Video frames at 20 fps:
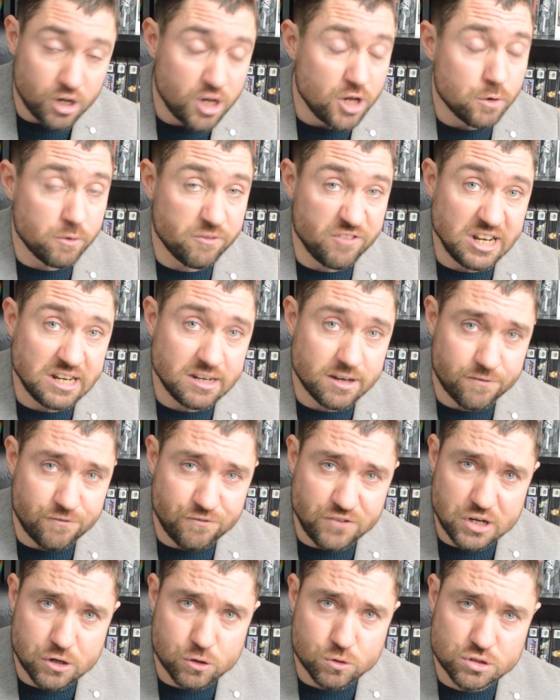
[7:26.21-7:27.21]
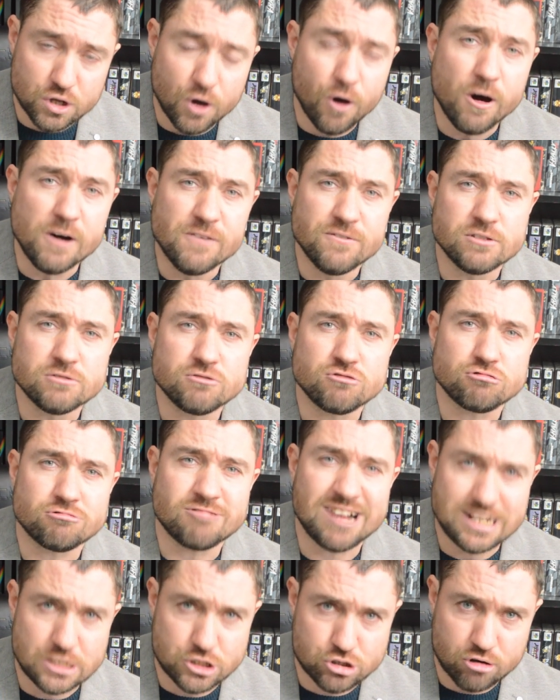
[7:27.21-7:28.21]
within the field of
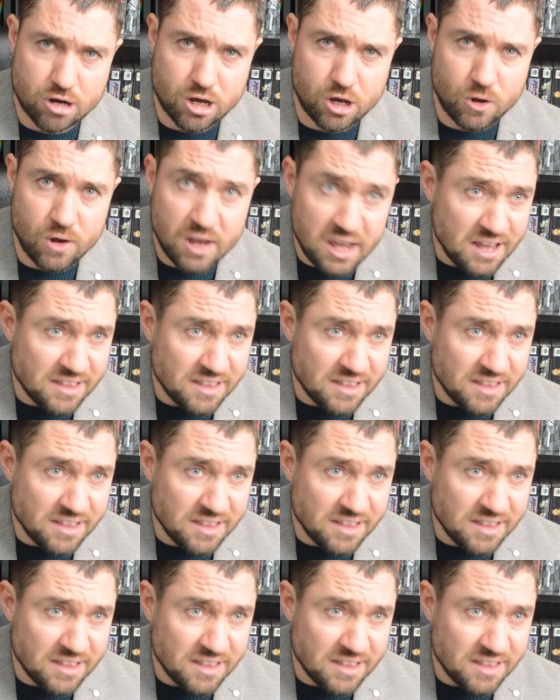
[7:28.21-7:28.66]
retro,